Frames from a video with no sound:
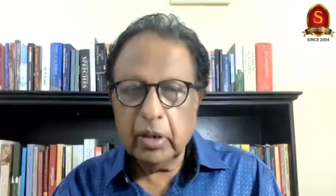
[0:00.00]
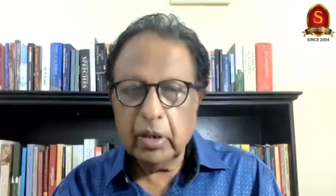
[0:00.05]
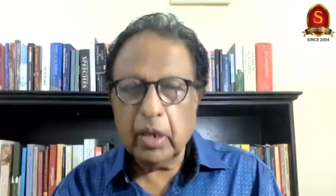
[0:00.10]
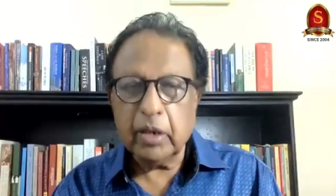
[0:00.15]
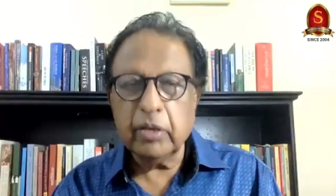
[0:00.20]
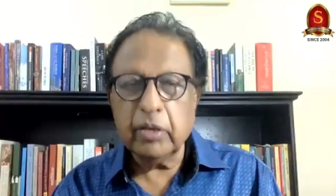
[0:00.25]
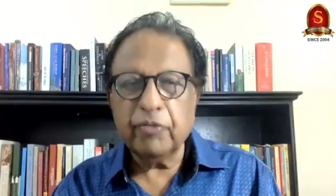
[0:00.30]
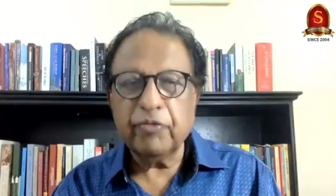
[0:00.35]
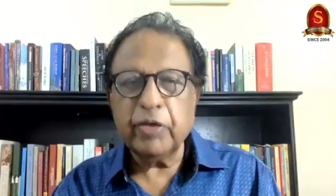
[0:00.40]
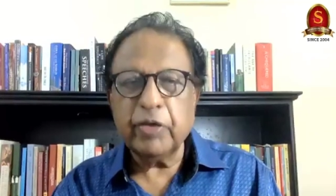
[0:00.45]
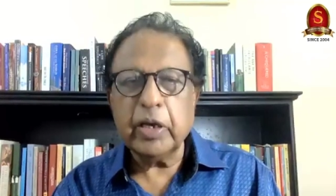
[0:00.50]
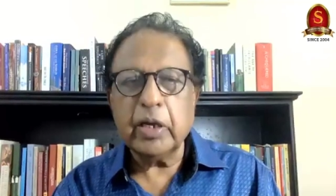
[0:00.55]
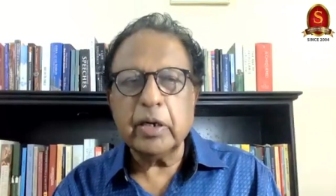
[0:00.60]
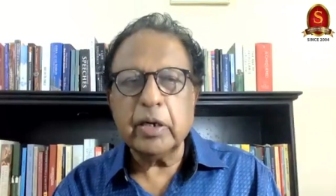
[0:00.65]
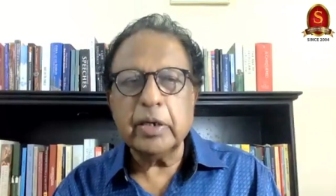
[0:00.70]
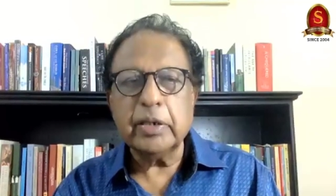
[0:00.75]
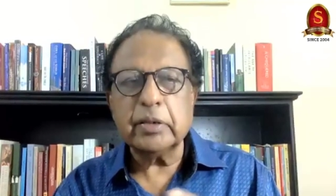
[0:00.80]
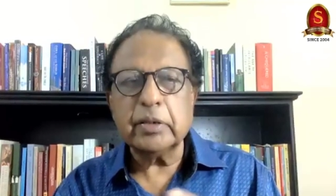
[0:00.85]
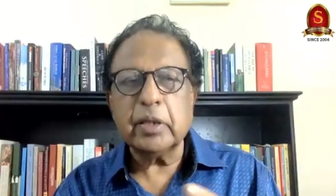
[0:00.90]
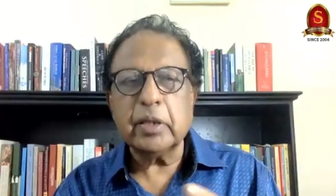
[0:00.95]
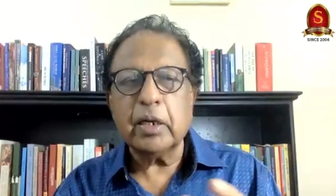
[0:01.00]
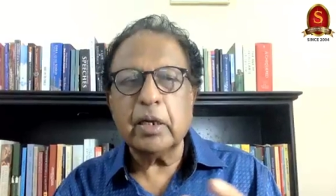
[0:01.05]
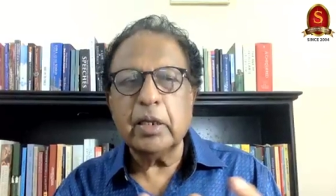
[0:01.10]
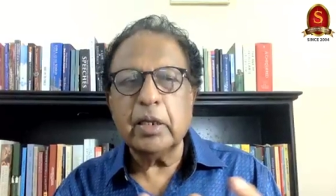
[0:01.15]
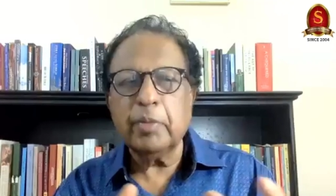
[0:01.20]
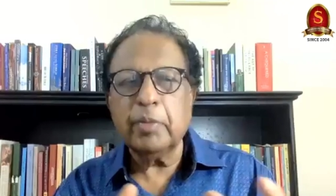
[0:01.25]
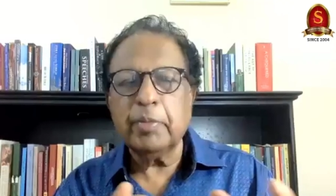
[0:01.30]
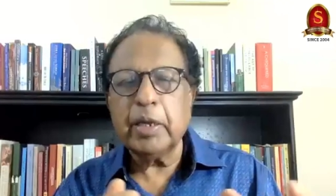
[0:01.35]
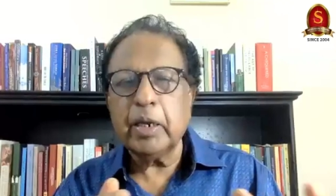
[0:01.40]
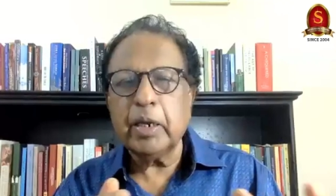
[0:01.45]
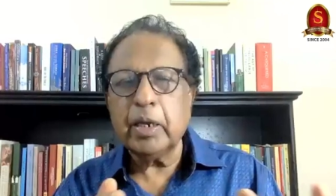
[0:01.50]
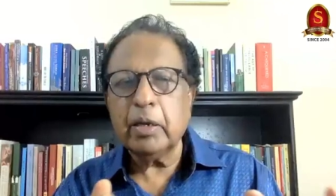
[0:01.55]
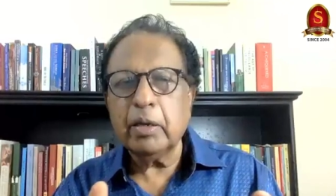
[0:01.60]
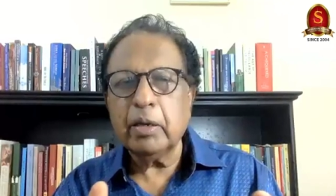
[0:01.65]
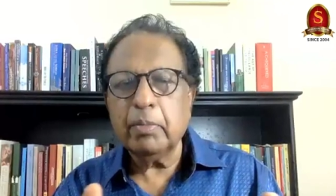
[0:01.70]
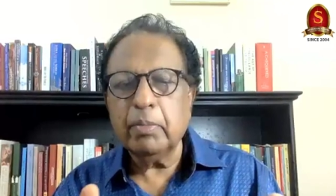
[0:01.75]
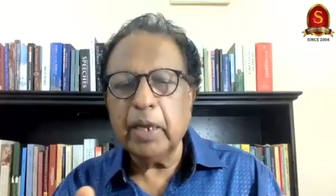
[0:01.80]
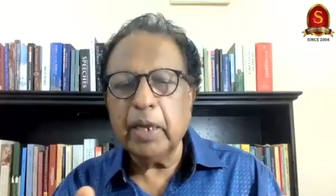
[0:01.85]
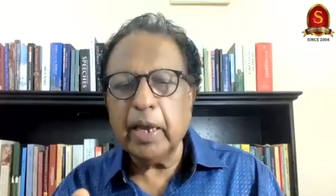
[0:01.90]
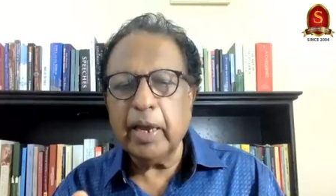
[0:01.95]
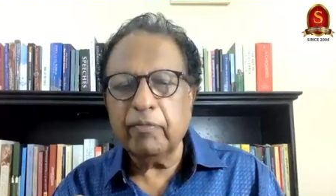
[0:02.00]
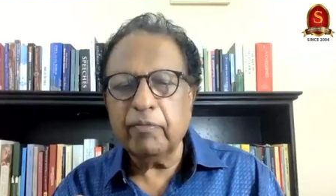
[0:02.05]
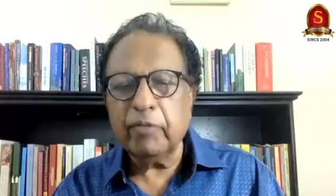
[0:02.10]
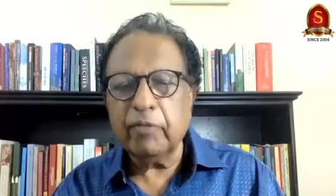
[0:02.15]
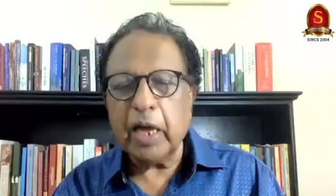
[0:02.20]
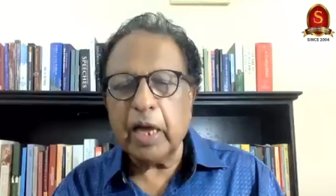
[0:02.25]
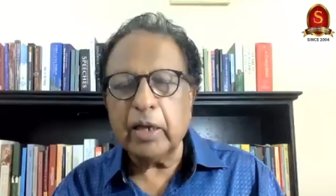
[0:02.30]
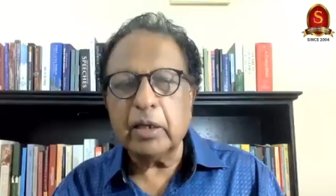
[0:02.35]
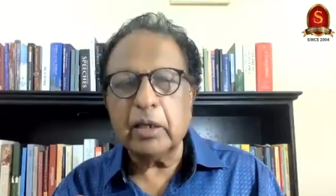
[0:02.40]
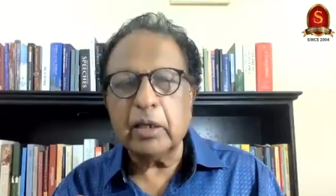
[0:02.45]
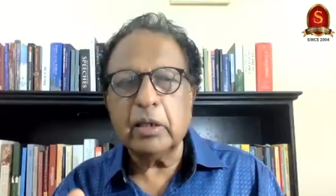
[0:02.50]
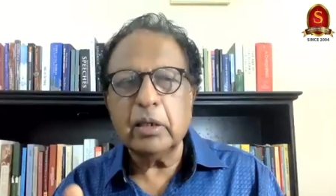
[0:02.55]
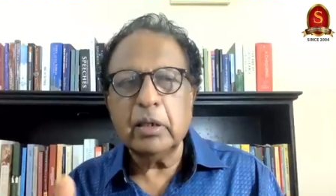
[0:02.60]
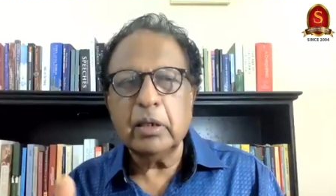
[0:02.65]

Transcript: And the fear is that they may behave like